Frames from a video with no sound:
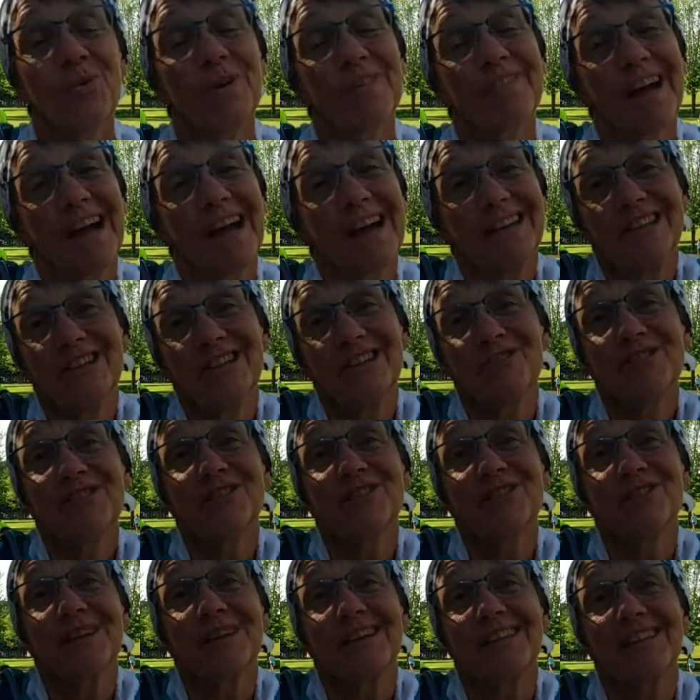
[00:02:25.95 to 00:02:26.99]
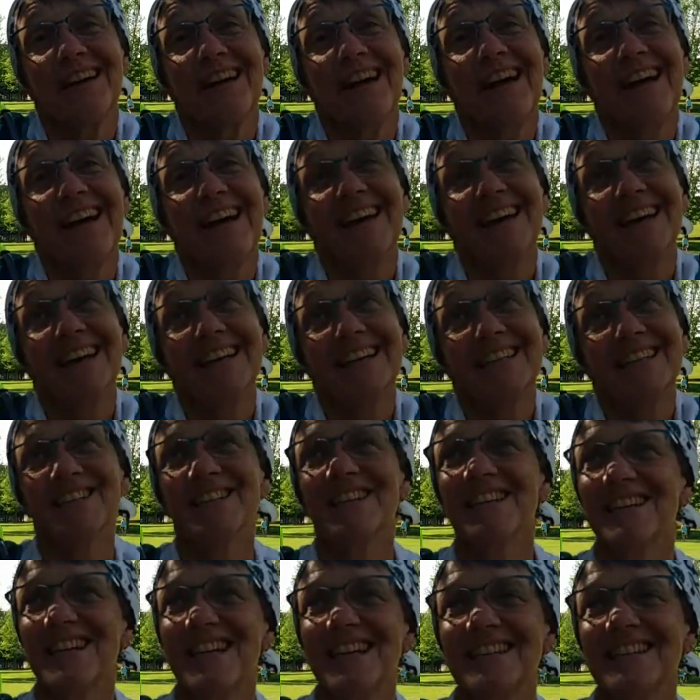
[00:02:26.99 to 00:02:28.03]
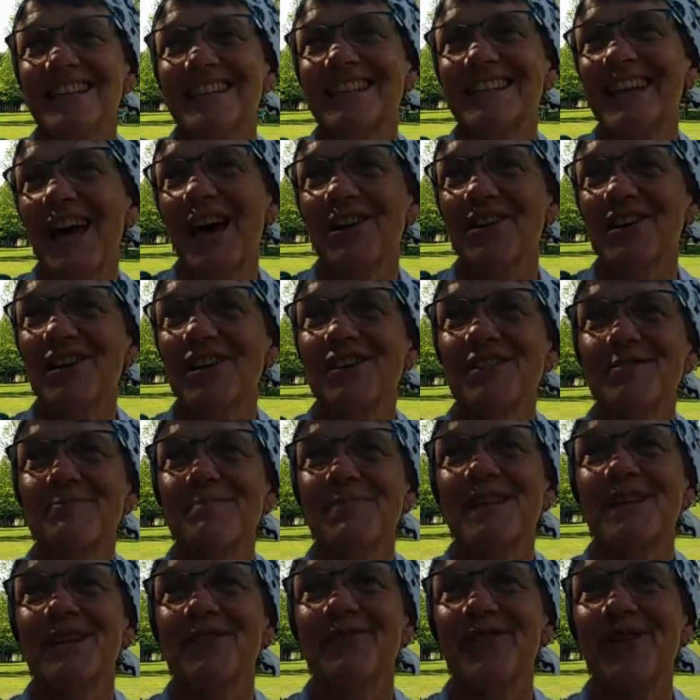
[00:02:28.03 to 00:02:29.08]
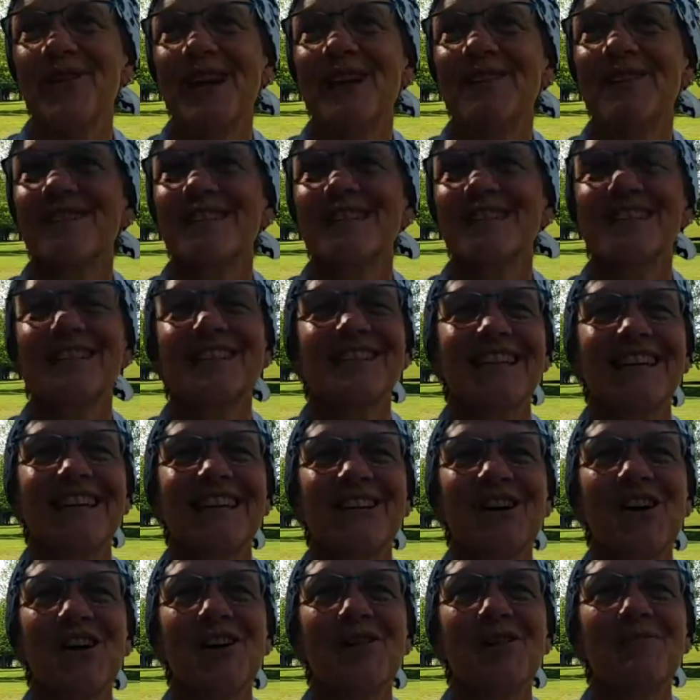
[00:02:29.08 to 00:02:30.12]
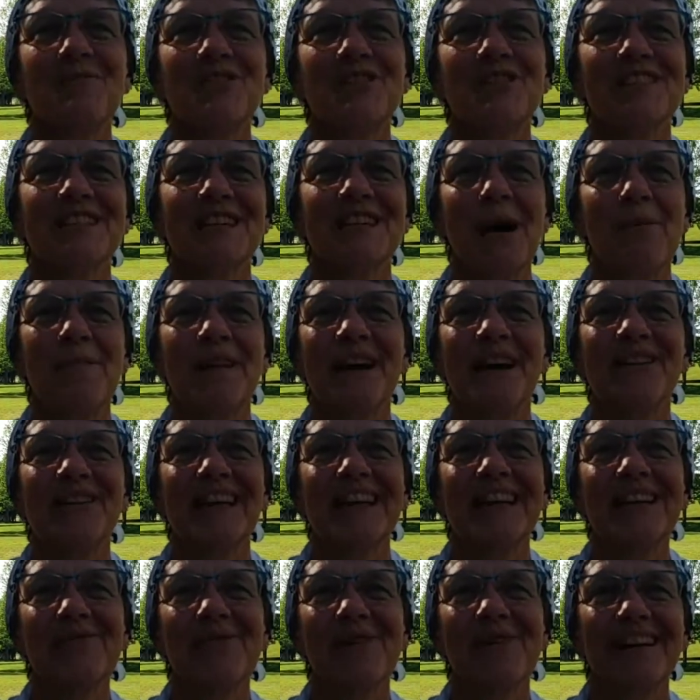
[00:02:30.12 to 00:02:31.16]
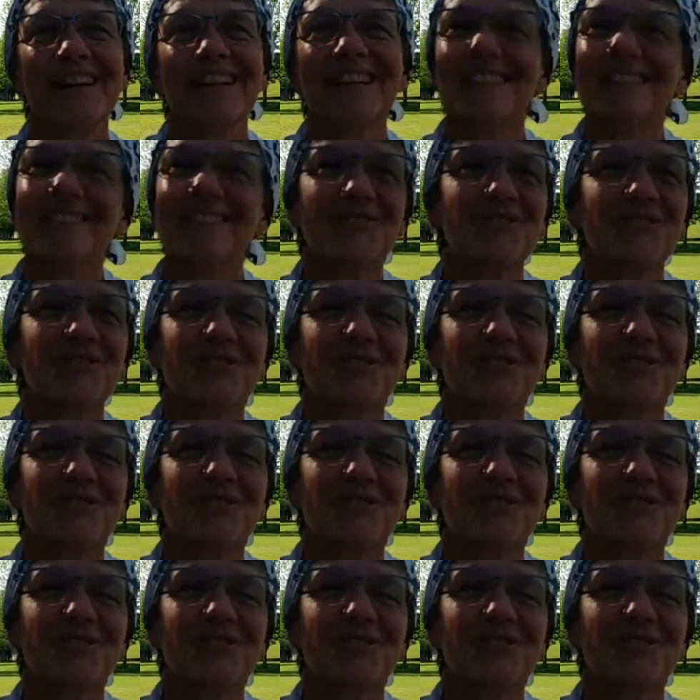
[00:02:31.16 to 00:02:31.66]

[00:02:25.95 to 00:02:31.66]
we've gotten used to it, and instead of being afraid of it and staying home, we're just coming out anyway.